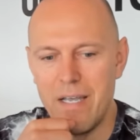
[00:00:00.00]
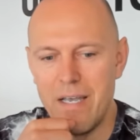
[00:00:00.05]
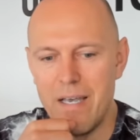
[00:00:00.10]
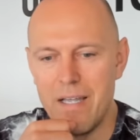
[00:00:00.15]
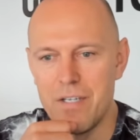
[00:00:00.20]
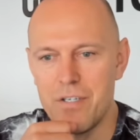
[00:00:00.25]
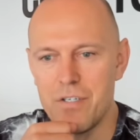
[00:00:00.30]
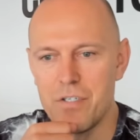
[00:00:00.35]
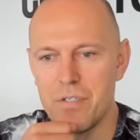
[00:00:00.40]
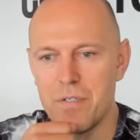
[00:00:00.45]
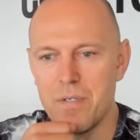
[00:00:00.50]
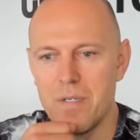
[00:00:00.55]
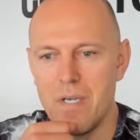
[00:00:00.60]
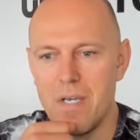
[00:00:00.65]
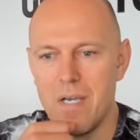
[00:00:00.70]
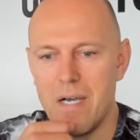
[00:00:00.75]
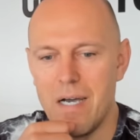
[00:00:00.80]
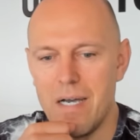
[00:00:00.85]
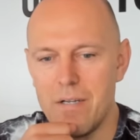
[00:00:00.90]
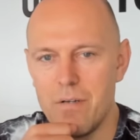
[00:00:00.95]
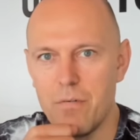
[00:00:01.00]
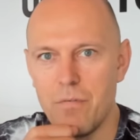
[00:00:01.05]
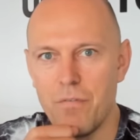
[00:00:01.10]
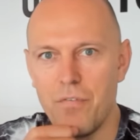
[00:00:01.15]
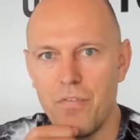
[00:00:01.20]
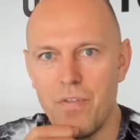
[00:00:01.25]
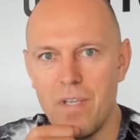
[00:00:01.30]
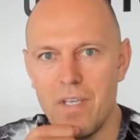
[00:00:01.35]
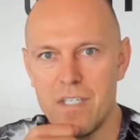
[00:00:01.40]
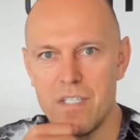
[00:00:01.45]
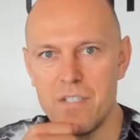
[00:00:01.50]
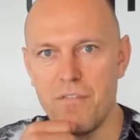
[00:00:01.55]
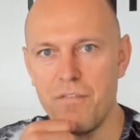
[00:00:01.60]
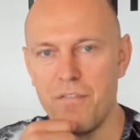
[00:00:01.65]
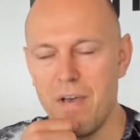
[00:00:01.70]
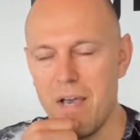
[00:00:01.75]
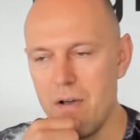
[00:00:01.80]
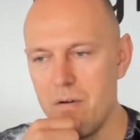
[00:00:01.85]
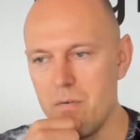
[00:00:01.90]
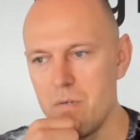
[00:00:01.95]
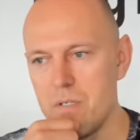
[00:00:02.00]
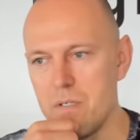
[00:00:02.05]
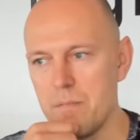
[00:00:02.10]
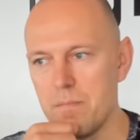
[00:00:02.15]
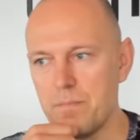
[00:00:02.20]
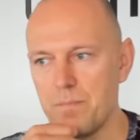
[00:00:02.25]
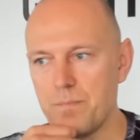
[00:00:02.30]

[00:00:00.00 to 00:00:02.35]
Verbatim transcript: edge I don't think is found